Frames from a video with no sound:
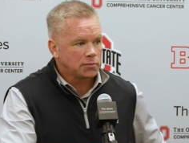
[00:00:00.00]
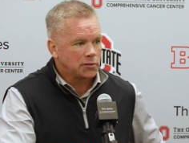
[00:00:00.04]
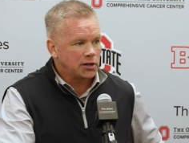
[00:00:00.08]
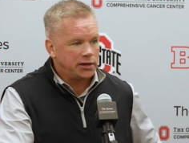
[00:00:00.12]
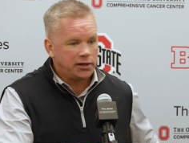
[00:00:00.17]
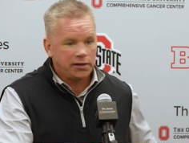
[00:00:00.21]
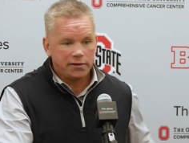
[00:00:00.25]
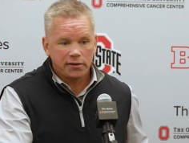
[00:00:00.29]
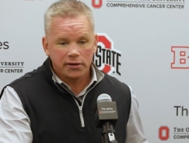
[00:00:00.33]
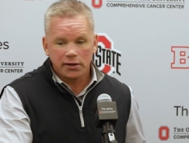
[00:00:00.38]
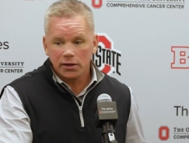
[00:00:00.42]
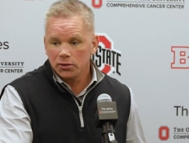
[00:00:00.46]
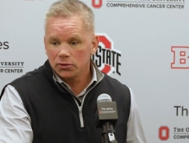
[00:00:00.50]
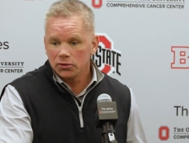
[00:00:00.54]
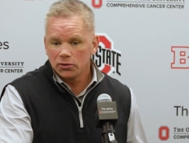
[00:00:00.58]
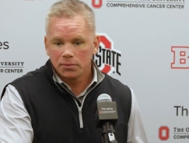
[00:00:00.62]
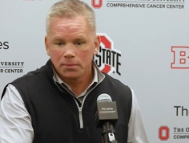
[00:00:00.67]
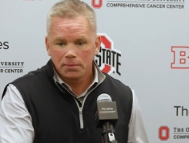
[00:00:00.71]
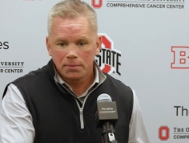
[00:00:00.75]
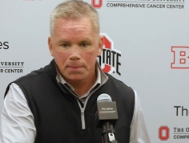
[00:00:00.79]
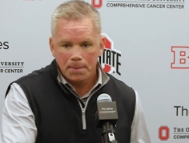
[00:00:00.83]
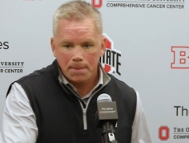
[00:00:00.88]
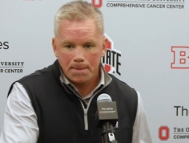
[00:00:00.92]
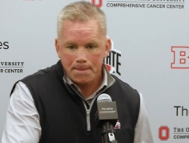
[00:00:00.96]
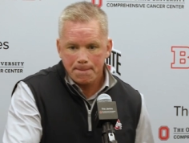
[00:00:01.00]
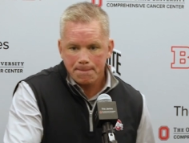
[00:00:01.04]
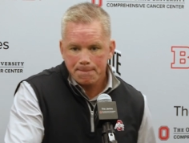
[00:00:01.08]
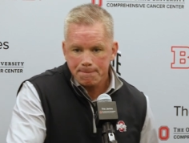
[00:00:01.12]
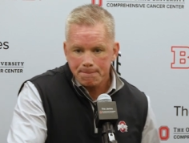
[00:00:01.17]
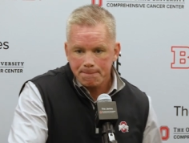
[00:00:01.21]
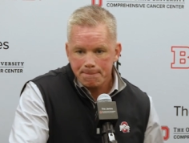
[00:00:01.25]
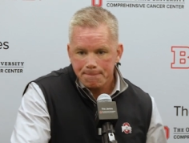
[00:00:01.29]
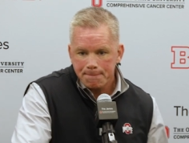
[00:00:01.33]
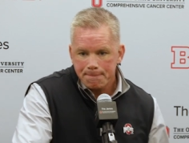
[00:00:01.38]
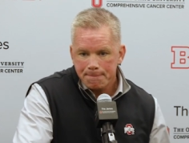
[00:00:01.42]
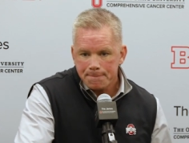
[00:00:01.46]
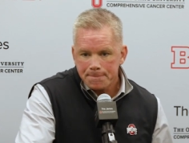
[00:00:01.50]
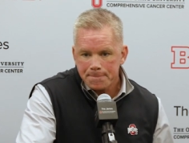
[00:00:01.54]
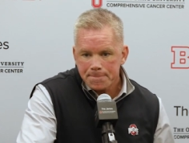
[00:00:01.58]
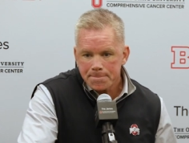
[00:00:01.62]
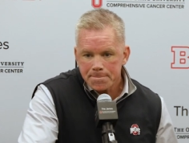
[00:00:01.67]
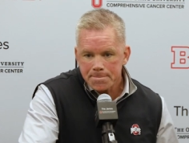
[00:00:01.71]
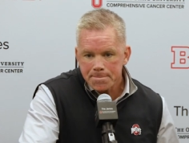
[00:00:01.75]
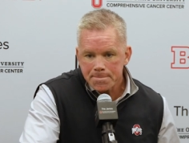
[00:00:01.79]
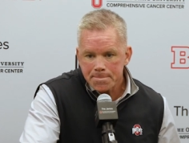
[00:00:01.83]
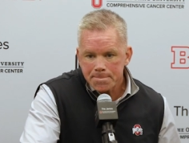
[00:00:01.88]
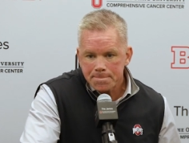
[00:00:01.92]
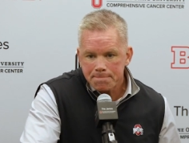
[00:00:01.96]
Anything um, else? Yeah. No.
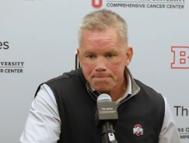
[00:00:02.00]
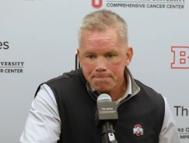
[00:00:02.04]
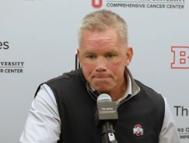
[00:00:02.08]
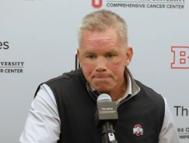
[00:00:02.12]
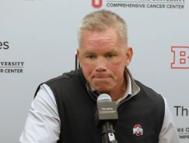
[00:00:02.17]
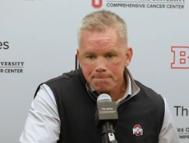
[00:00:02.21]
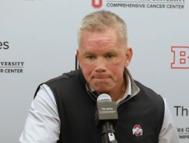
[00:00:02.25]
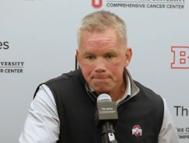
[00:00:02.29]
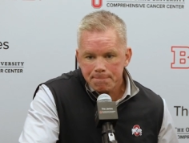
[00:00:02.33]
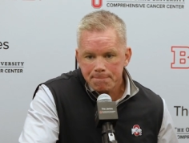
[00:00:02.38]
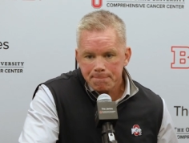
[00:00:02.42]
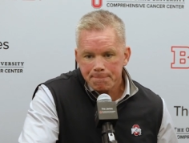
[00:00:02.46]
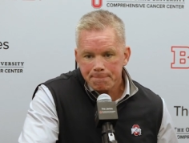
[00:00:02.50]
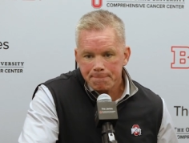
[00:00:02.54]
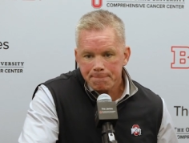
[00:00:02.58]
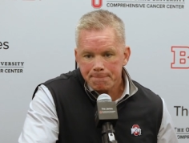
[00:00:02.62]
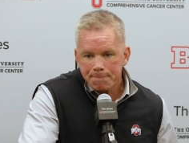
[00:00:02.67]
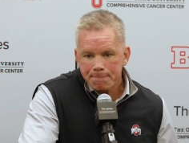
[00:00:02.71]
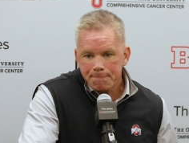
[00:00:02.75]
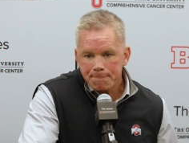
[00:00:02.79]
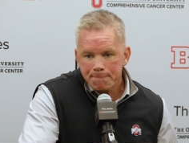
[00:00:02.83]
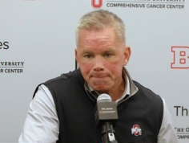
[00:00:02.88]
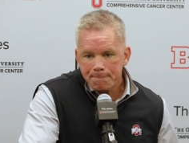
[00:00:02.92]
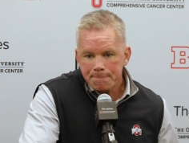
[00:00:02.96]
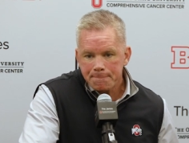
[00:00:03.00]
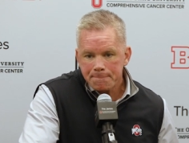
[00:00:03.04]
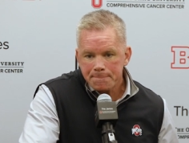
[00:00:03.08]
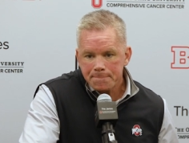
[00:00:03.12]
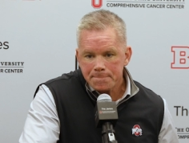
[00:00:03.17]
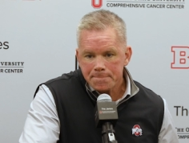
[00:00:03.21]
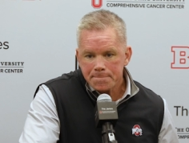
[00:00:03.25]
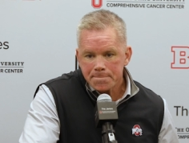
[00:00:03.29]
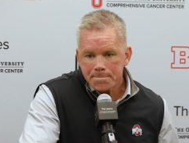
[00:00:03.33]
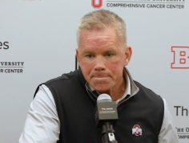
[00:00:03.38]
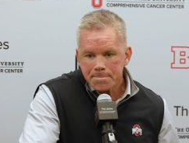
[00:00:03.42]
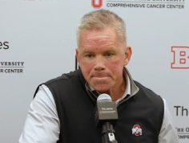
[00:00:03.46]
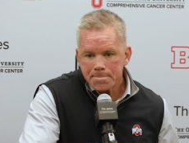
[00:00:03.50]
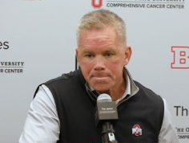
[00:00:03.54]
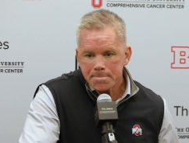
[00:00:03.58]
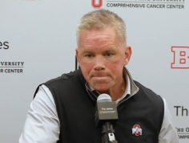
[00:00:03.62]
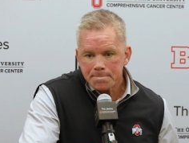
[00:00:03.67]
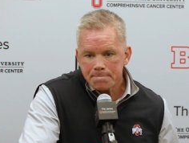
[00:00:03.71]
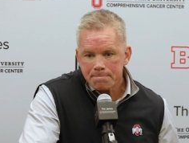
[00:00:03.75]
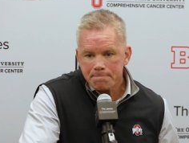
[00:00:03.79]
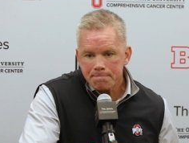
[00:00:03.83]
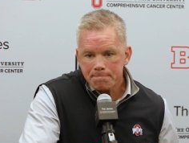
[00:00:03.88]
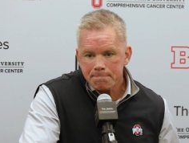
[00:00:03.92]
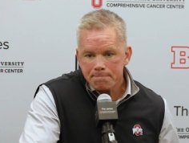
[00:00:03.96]
You uh, you mentioned that the possibility
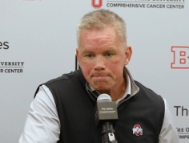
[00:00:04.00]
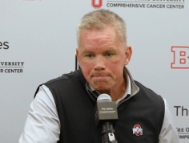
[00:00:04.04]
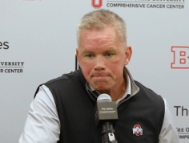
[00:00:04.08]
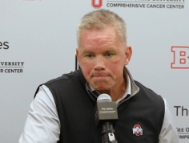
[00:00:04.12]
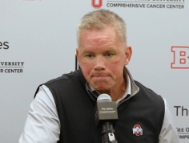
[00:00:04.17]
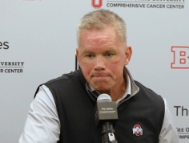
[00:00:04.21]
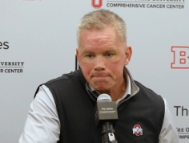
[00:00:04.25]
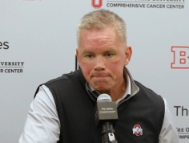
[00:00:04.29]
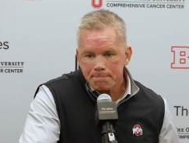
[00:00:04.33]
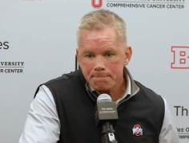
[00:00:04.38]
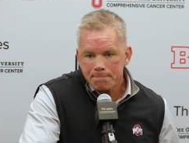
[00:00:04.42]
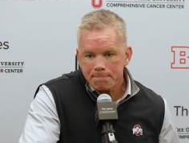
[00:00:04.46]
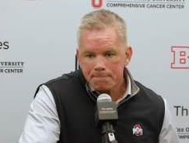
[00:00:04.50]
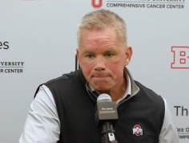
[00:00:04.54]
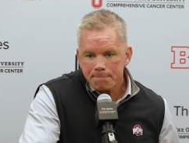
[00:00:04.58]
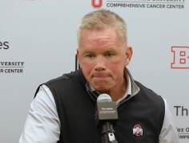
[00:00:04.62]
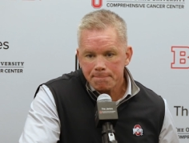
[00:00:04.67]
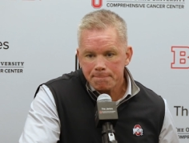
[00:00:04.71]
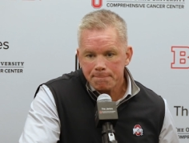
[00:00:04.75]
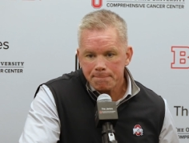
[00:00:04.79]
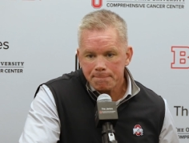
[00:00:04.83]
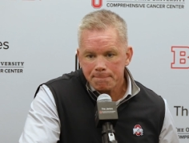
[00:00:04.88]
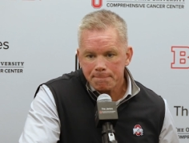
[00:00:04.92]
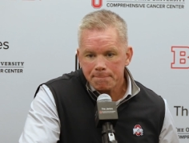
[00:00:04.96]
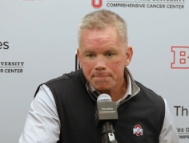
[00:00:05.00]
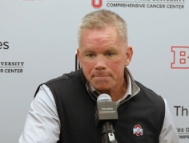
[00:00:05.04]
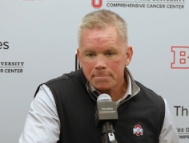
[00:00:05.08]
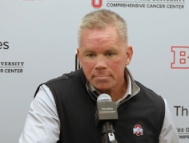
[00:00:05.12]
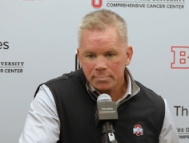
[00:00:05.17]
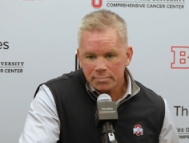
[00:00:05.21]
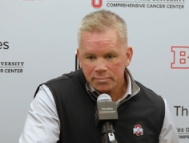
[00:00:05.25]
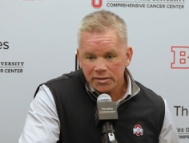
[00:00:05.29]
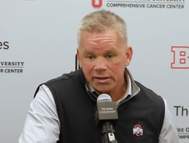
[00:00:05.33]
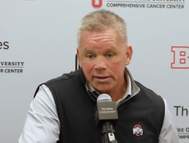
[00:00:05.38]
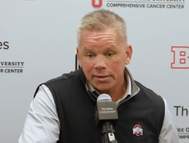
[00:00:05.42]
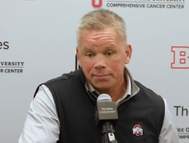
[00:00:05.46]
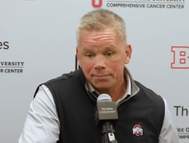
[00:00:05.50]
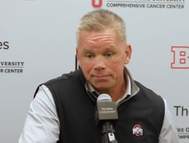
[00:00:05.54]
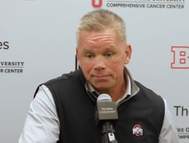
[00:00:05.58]
of a home and home against Dayton. Yeah.